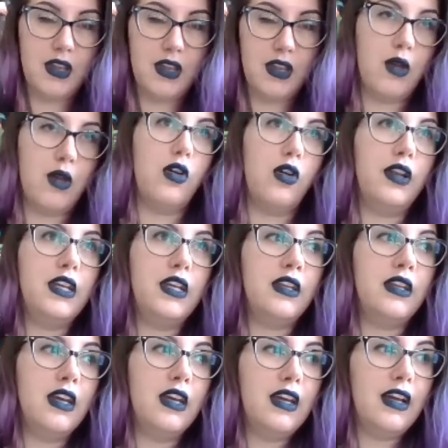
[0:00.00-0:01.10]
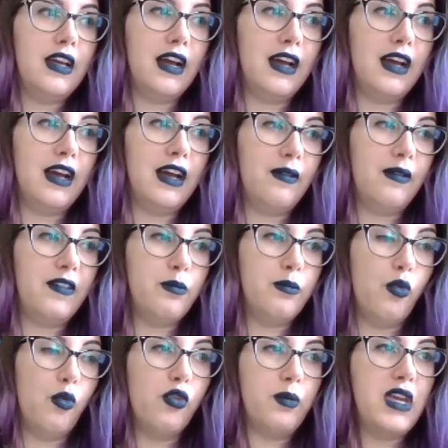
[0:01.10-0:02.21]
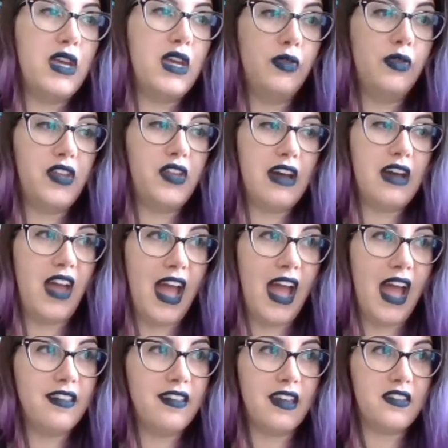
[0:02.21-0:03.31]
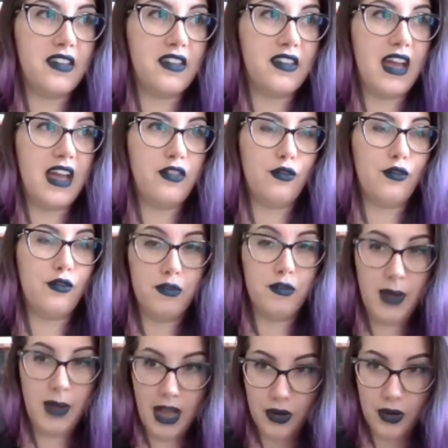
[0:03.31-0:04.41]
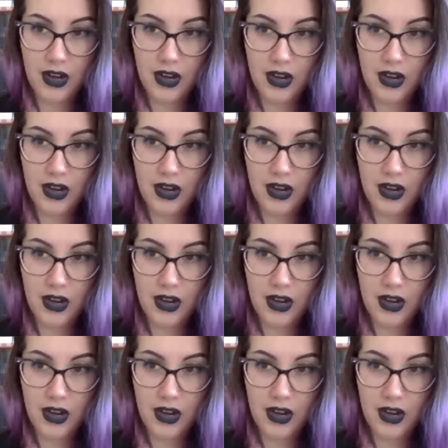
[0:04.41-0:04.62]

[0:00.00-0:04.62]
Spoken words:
I wanted more people to have access to that sort of power.